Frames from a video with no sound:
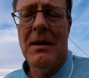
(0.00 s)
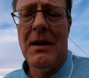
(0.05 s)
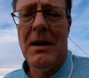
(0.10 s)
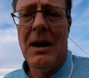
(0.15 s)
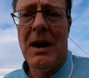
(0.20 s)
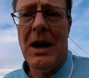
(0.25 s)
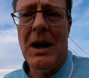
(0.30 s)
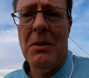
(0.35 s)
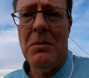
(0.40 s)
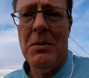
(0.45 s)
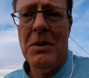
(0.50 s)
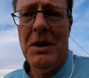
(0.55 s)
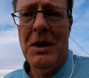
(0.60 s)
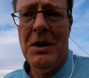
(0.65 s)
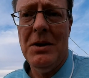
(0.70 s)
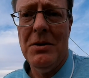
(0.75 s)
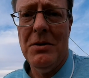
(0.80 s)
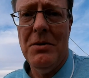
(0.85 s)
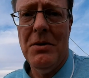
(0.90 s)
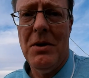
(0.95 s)
And we need
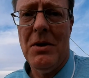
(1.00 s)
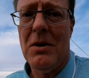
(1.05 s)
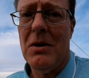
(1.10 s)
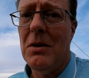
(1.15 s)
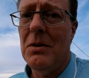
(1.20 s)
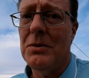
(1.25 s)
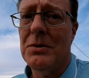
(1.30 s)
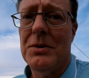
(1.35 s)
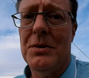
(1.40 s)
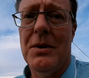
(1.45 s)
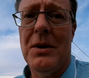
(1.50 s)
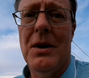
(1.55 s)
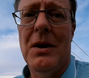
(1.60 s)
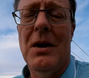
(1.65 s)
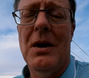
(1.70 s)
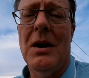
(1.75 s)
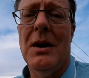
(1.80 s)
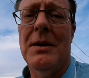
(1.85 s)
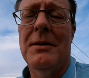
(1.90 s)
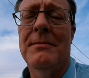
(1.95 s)
to draw closer to
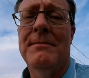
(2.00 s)
God.